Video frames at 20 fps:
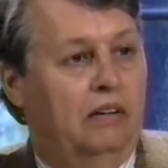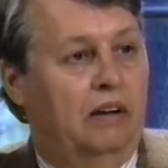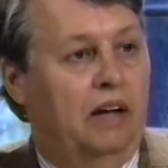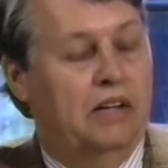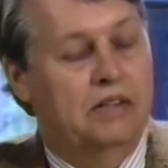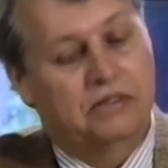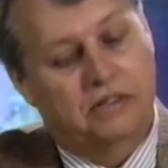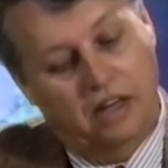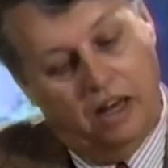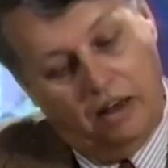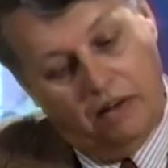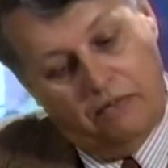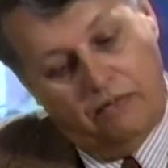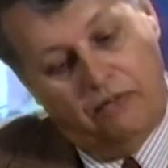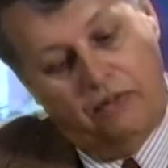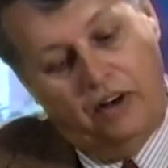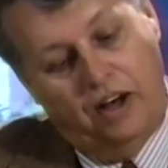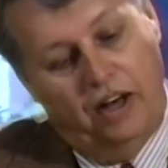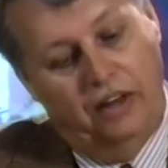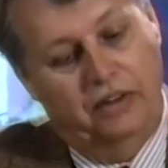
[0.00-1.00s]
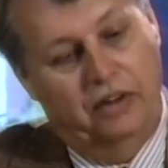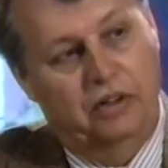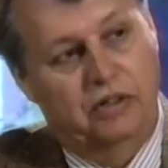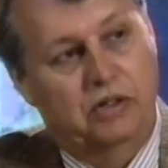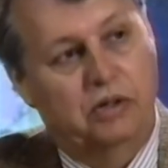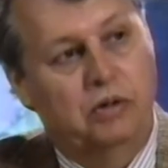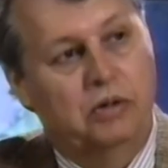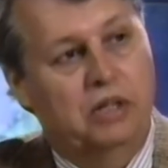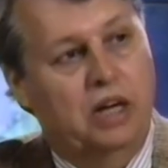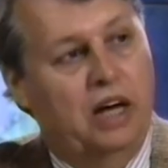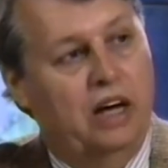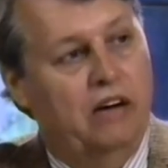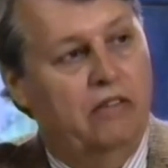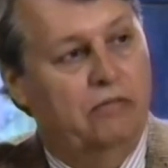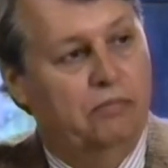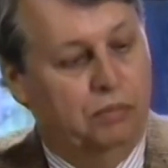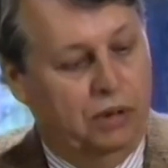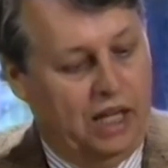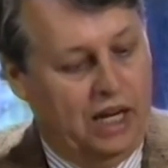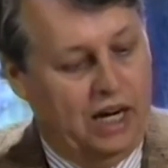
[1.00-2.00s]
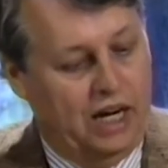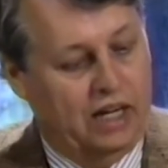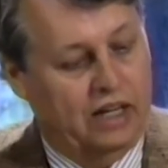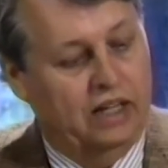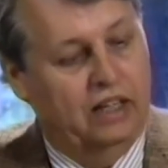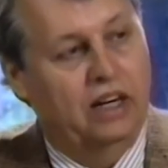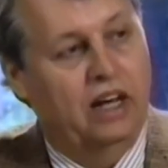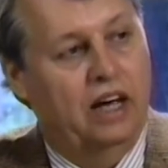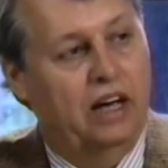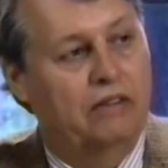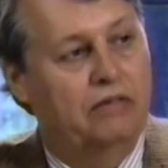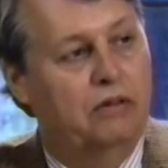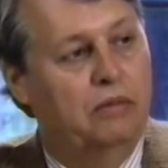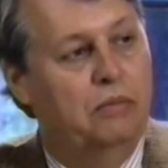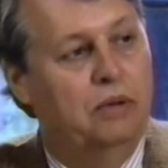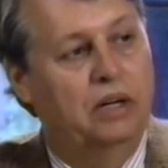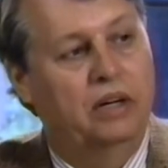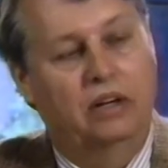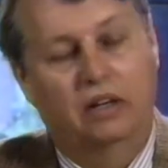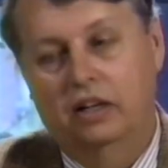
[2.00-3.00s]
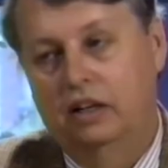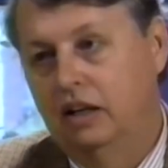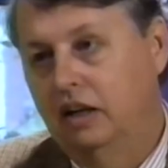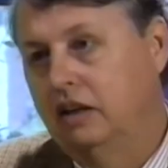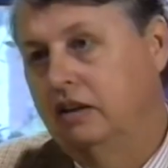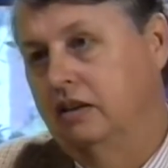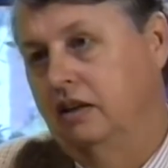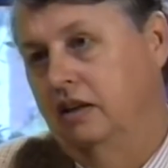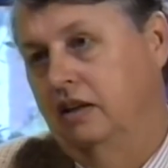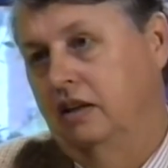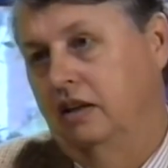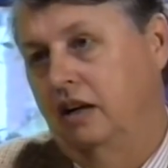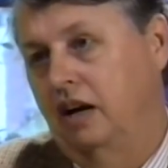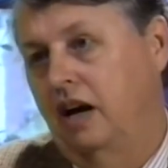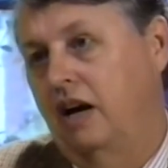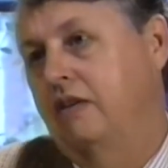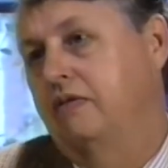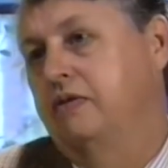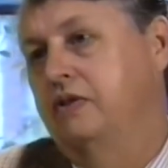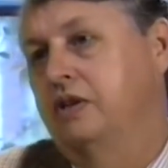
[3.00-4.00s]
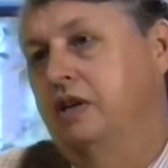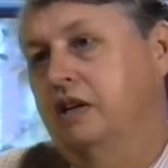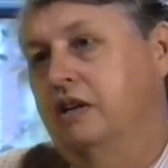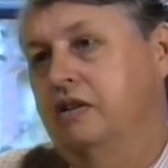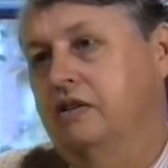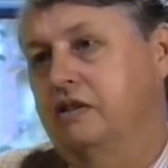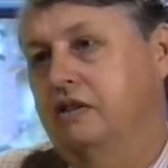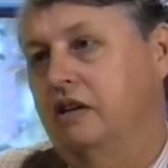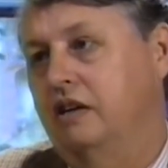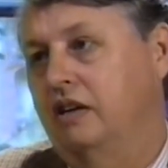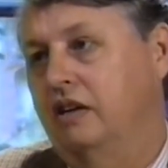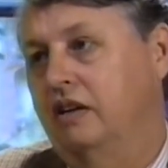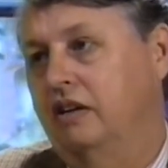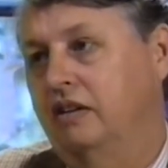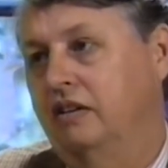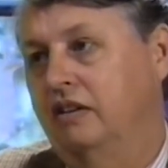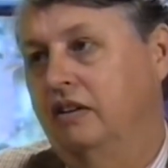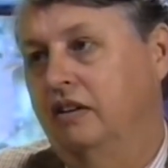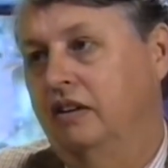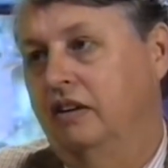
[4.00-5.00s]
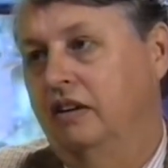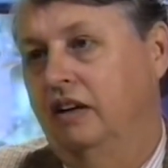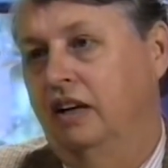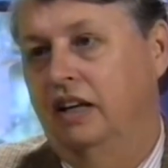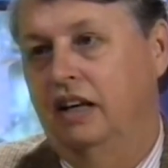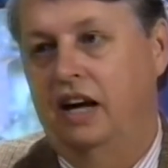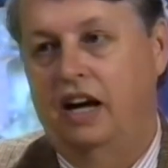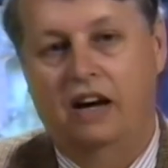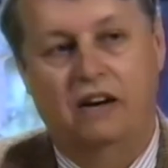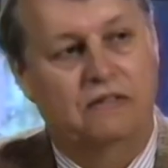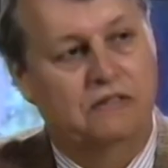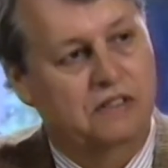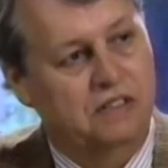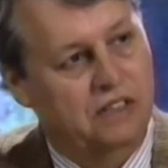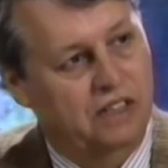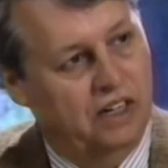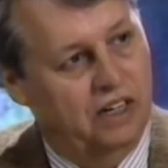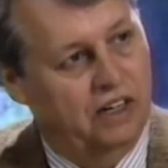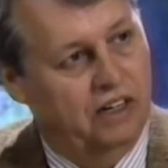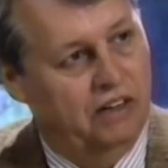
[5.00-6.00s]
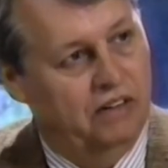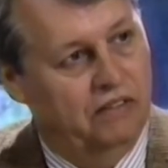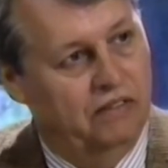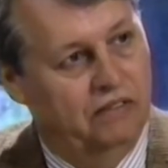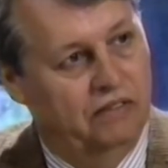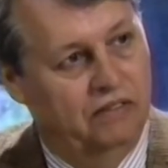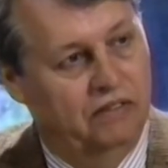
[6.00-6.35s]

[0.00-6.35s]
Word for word: And Sam Fathers, who's half black and half American Indian, half Chickasaw and half slave,